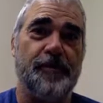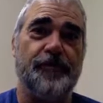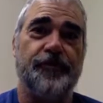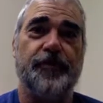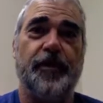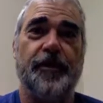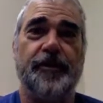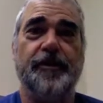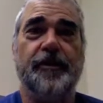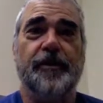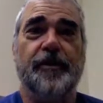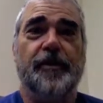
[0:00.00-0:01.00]
be
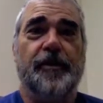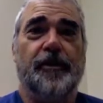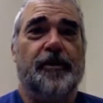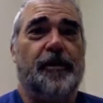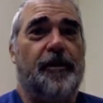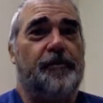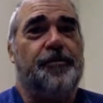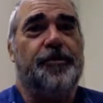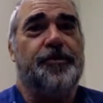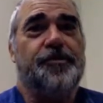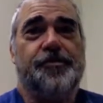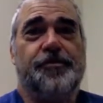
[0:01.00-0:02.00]
flooded.
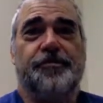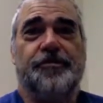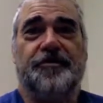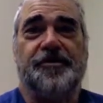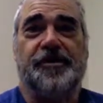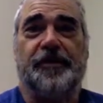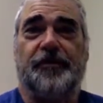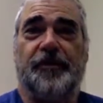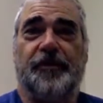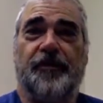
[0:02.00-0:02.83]
Pretty soon you just have to